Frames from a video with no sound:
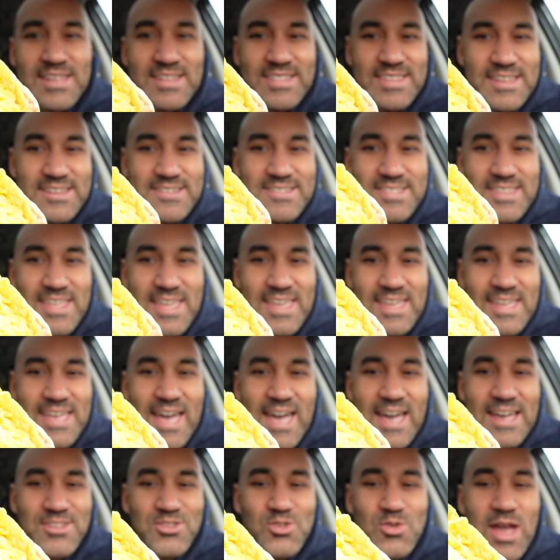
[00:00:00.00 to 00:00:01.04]
This thing,
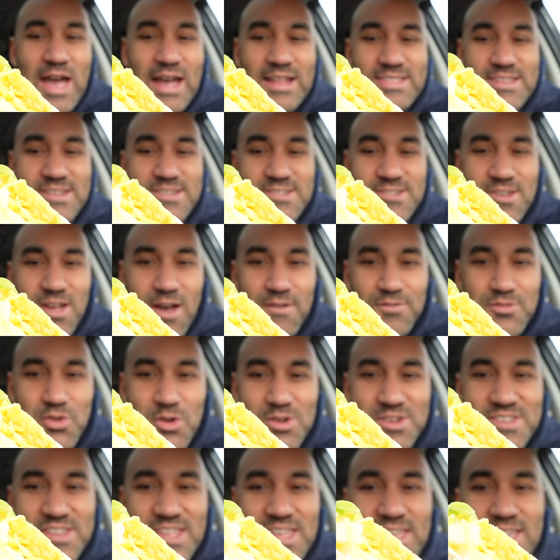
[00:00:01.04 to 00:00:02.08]
guys, you got the soft
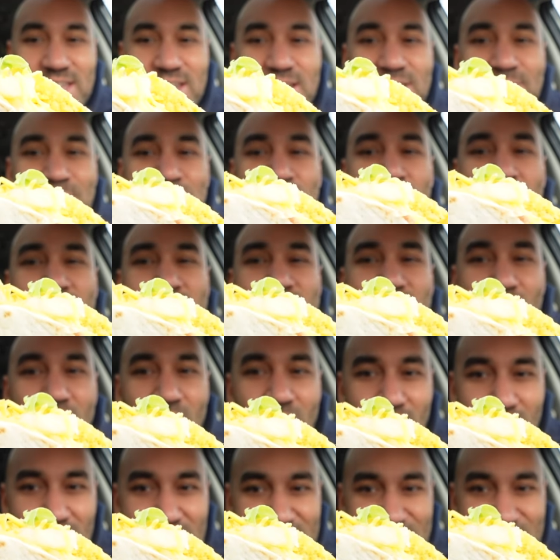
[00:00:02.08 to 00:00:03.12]
tortilla, the
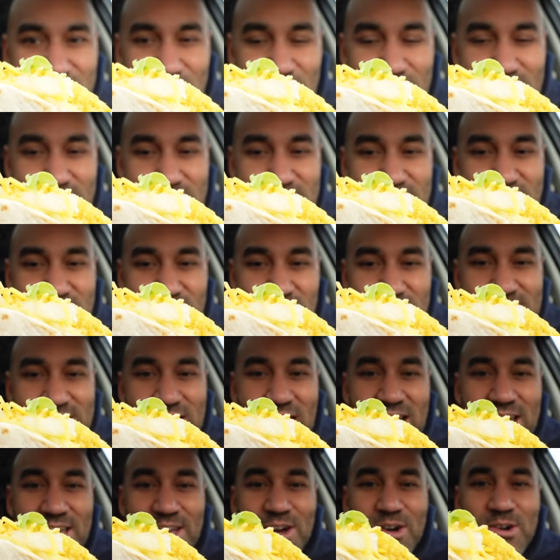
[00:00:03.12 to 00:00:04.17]
hard shell
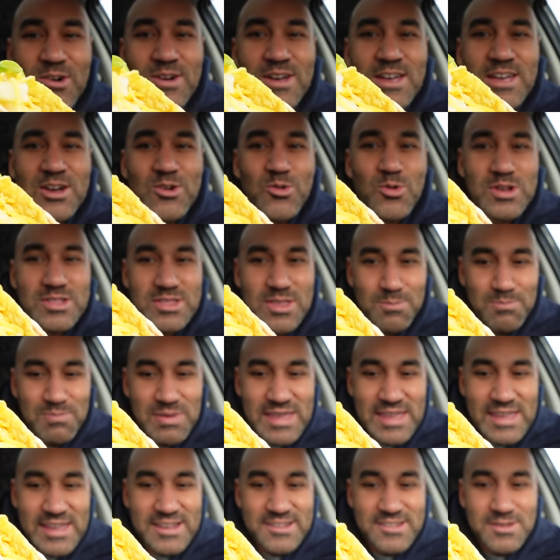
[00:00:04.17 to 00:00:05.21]
taco with the
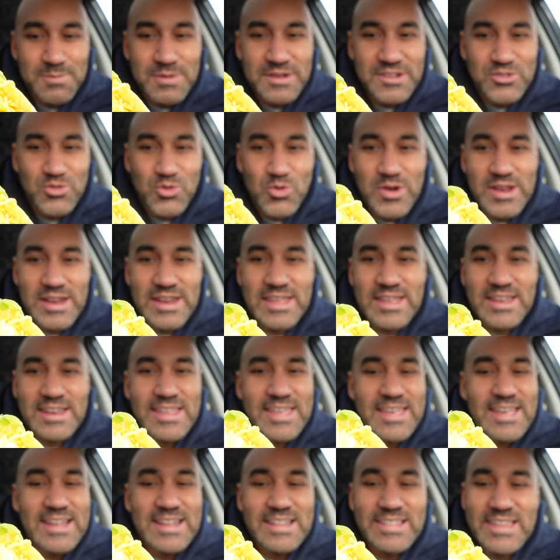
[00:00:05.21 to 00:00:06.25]
beans in between it,
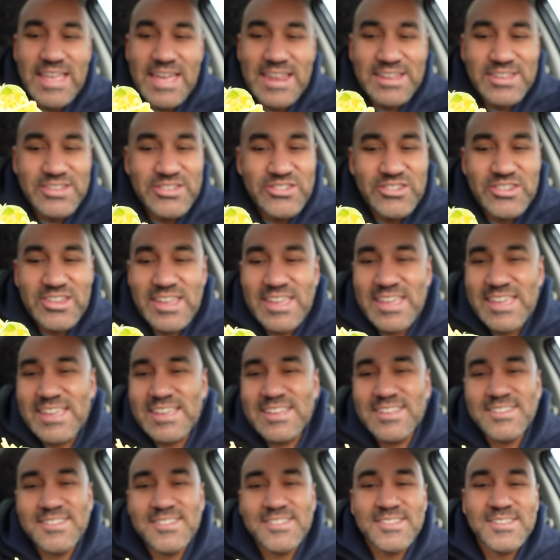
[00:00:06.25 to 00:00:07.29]
lettuce,
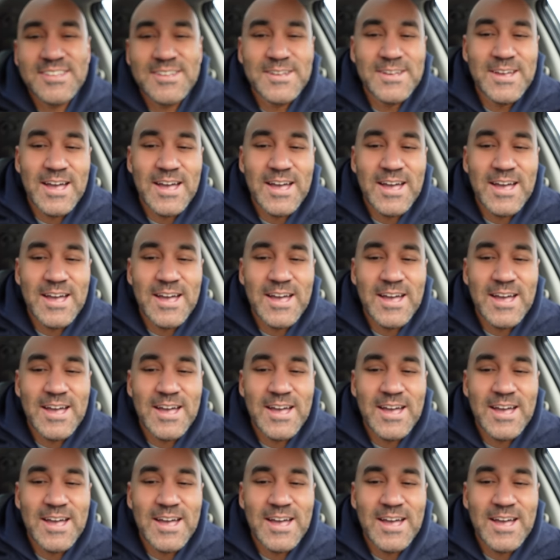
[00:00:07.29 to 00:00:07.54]
cheese,